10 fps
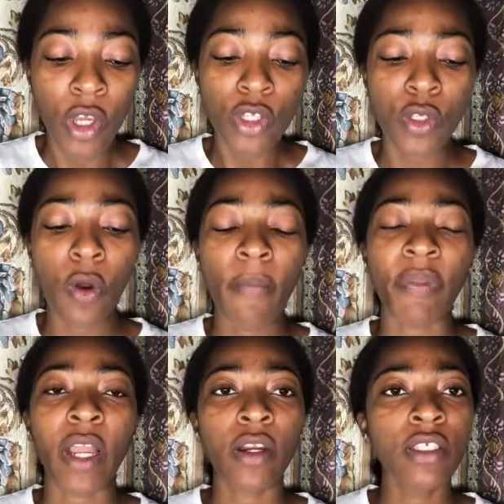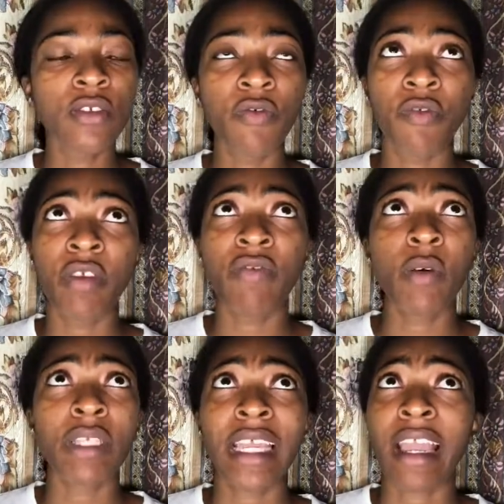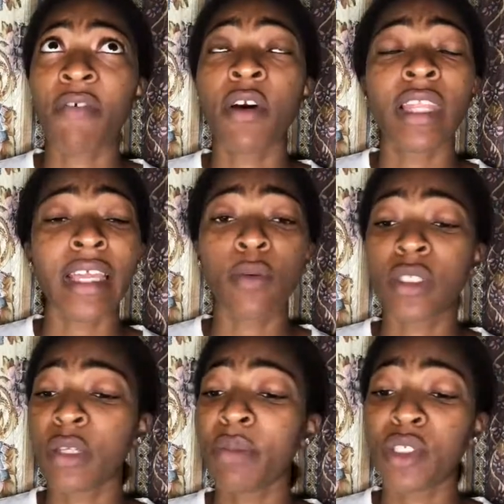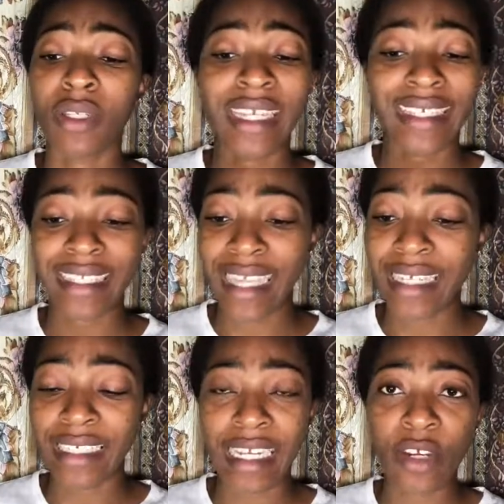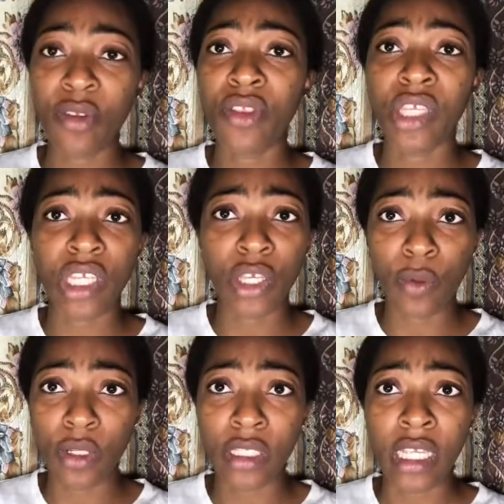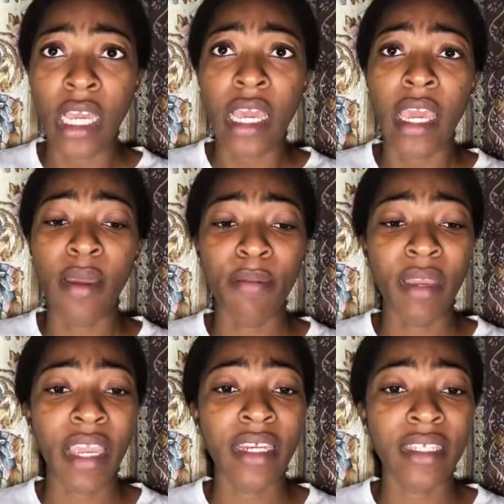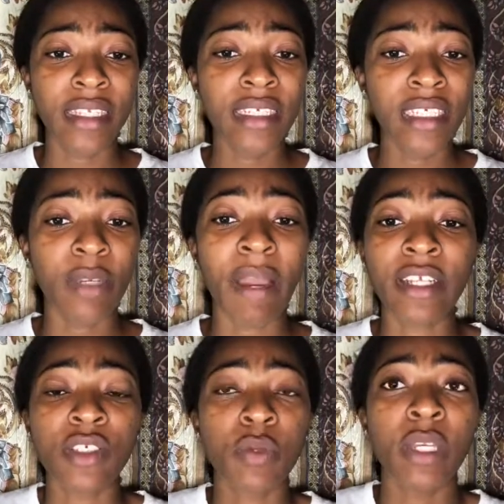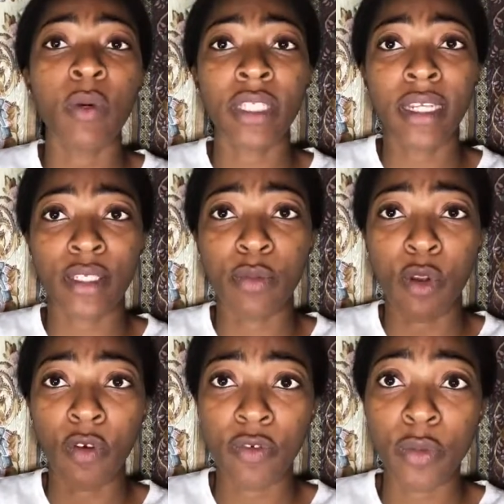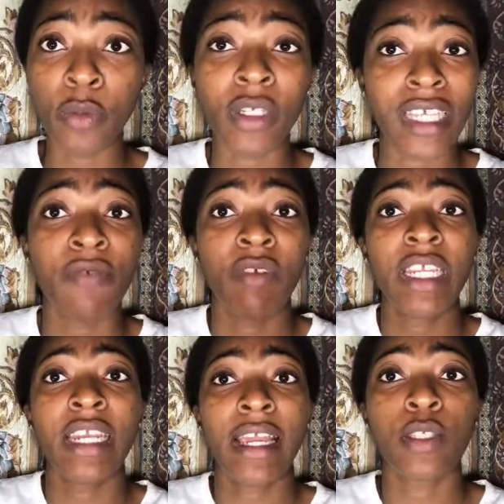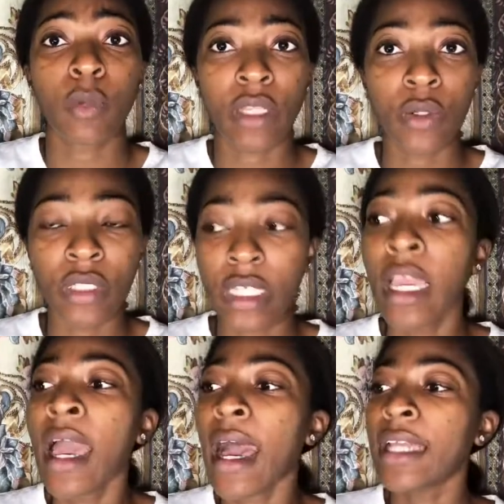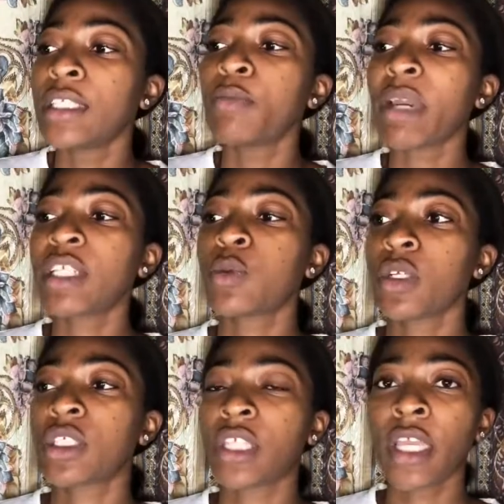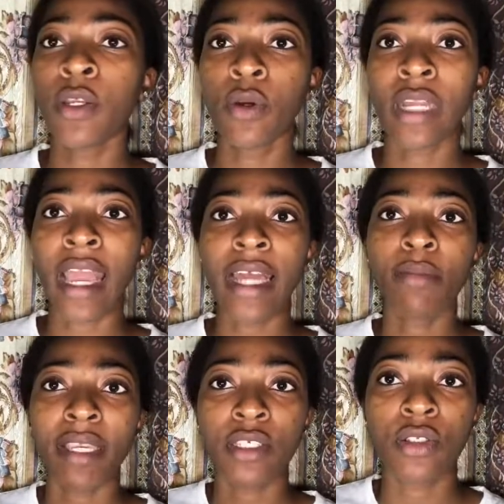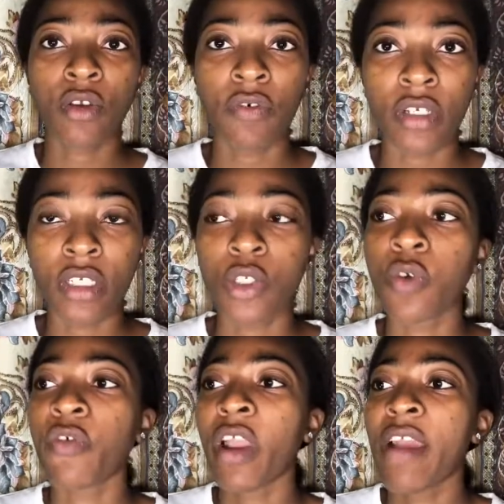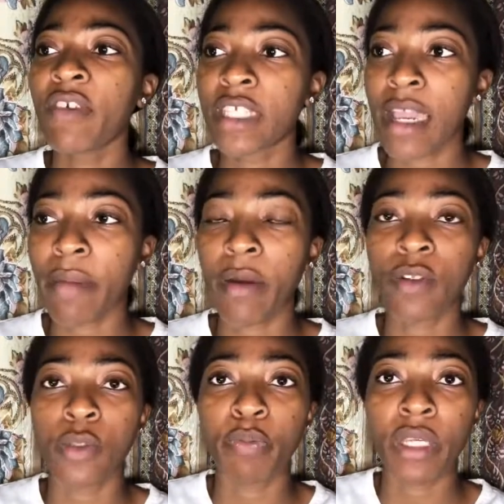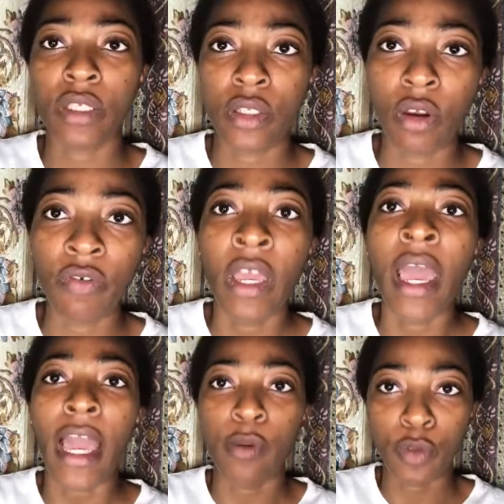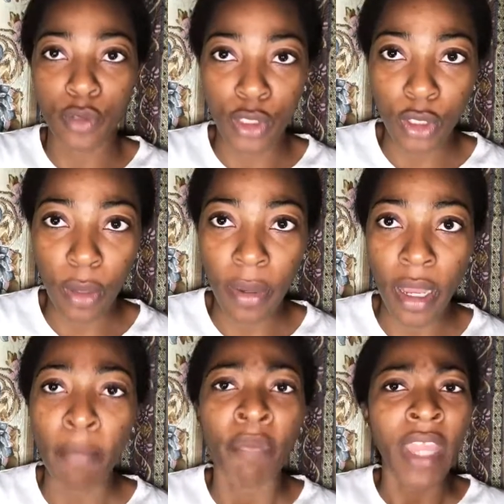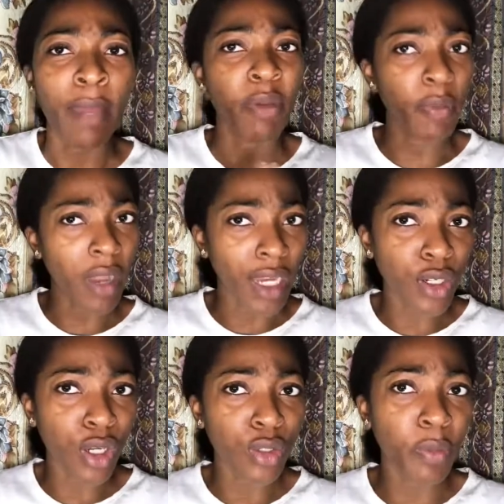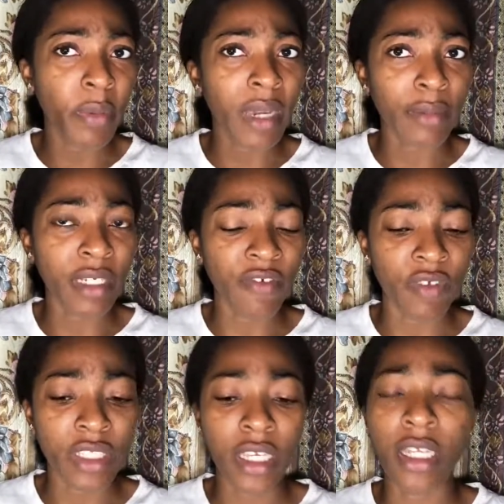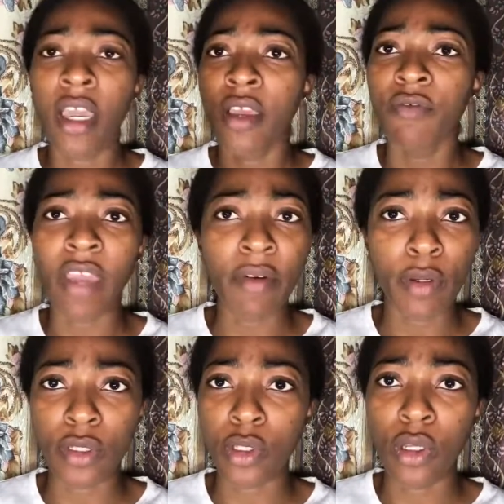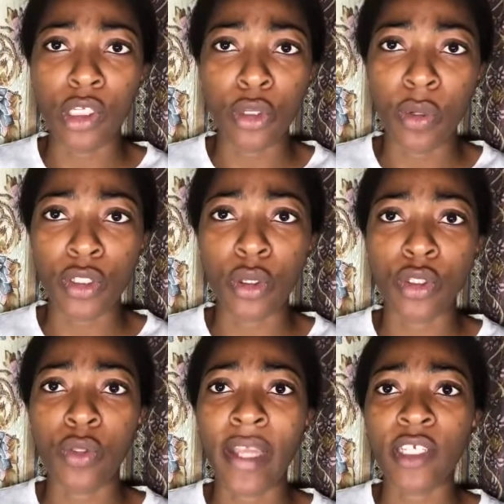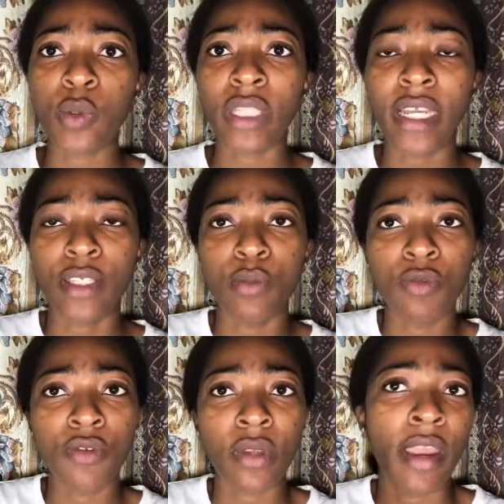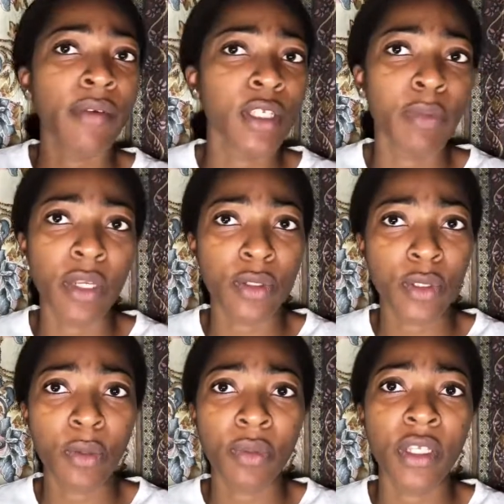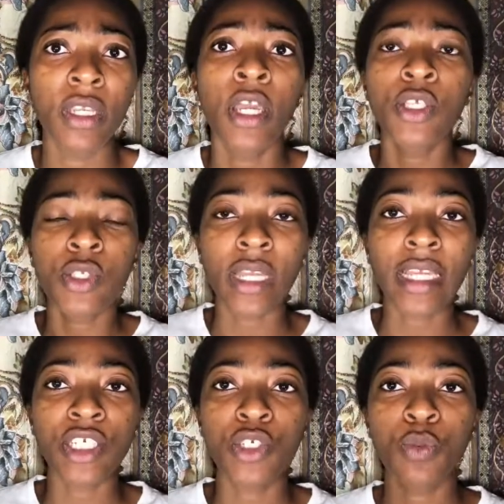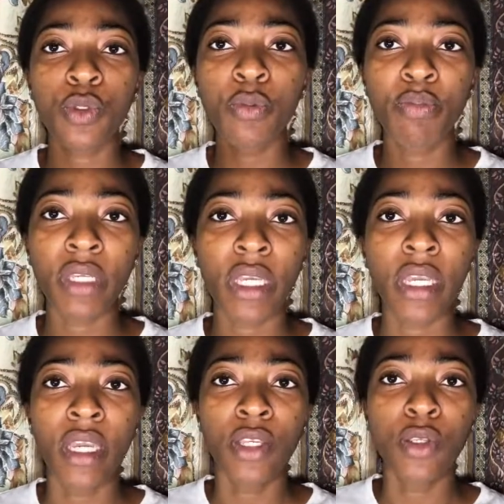So according to V was like, I felt like it was a misunderstanding. I don't think it was anything deep. I just really wanted her to be comfortable, because I really liked Watoni, and the bed she was staying on, I had my stuff on it, so for every time I want to pick stuff, I will disturb her. And people had gone home, people had been evicted, Eric was gone, Lilo was gone, so I just wanted her to move to Eric's bed or something, so that she wouldn't be,